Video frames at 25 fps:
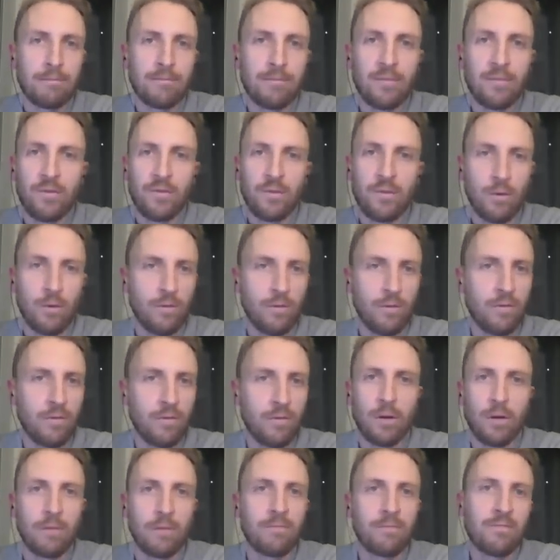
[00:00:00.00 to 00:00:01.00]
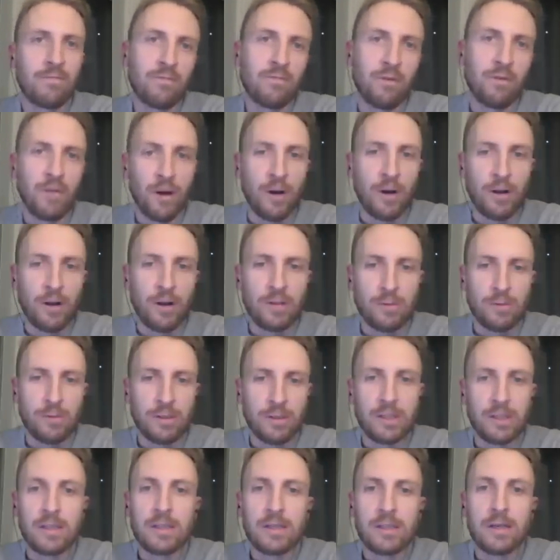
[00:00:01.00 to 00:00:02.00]
for various
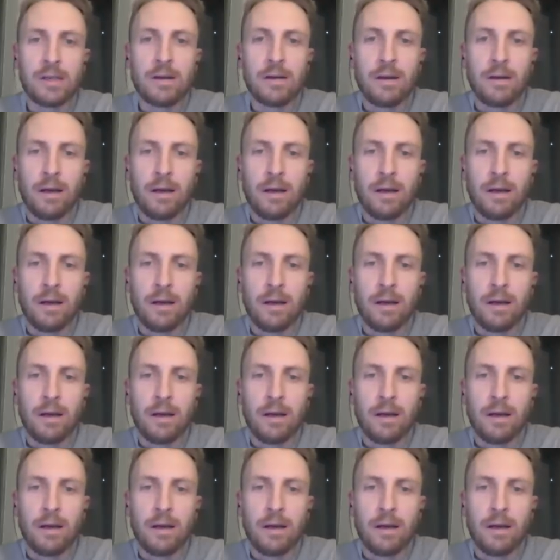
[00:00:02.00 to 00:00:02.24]
reasons.